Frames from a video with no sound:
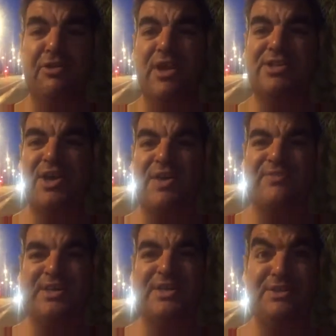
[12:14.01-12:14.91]
nice
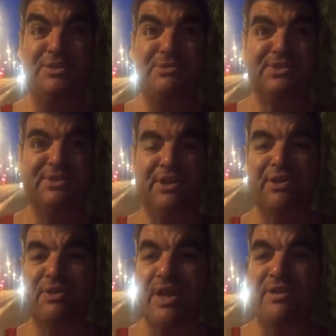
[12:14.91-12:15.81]
RV that you want to
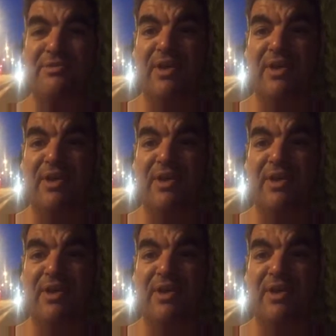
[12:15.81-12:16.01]
donate